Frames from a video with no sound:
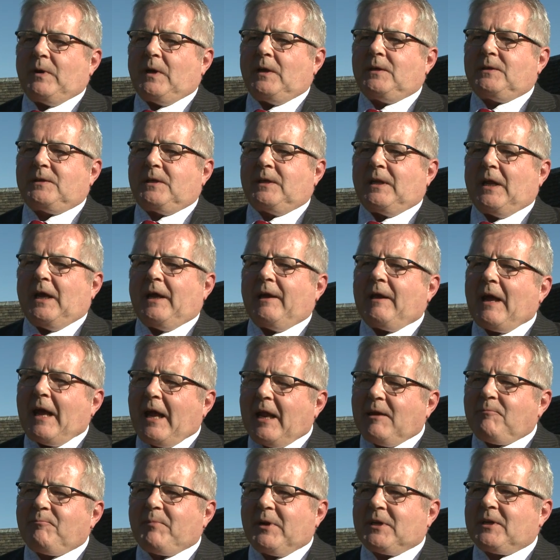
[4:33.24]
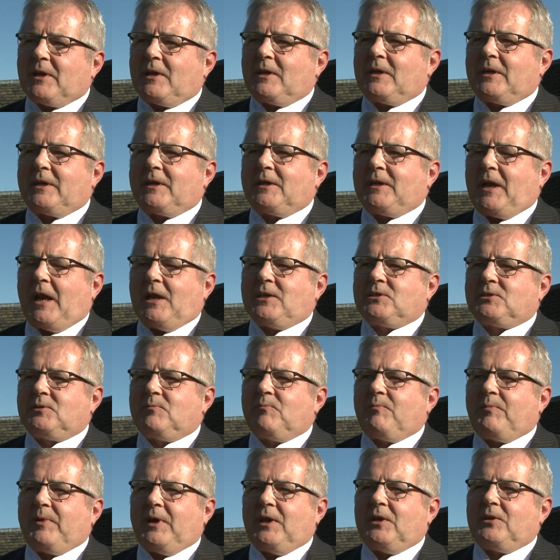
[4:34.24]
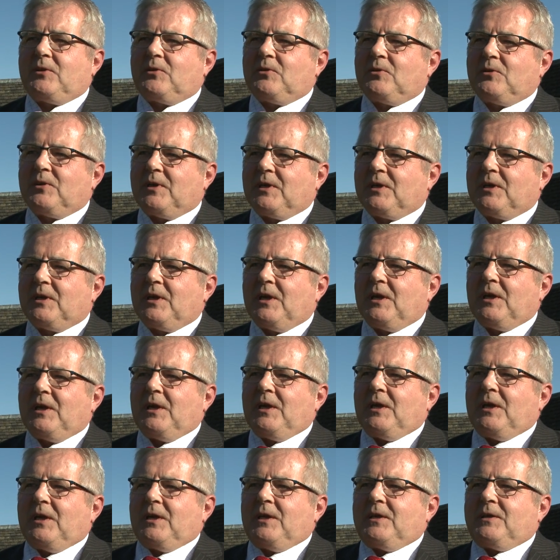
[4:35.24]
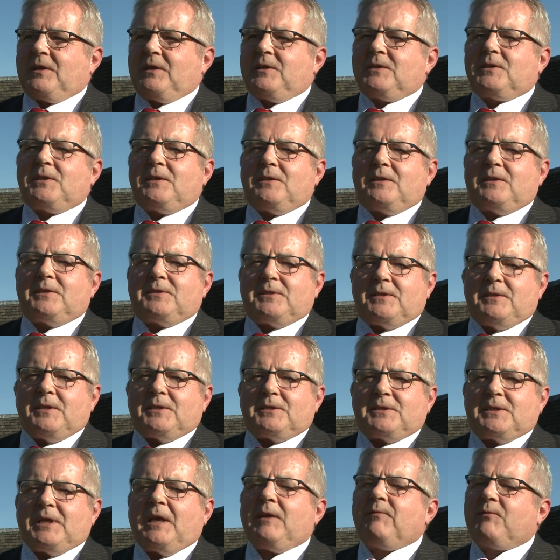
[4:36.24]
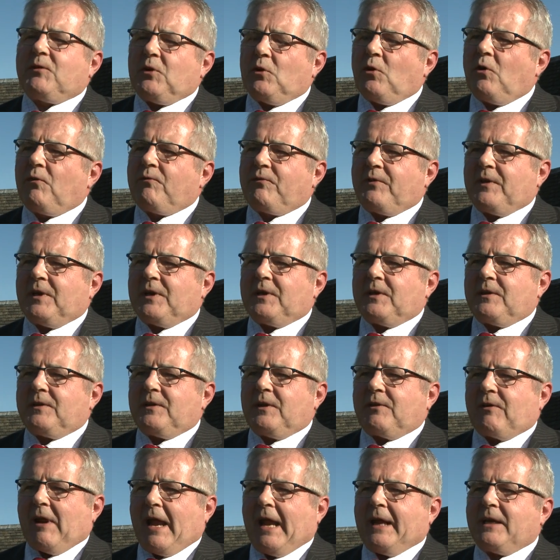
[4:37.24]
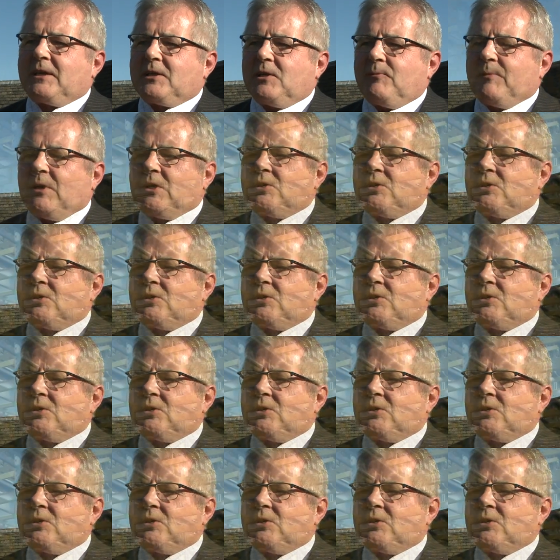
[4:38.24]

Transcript: went into that, and particular attention paid to the the, the, the, safety of the, the rack to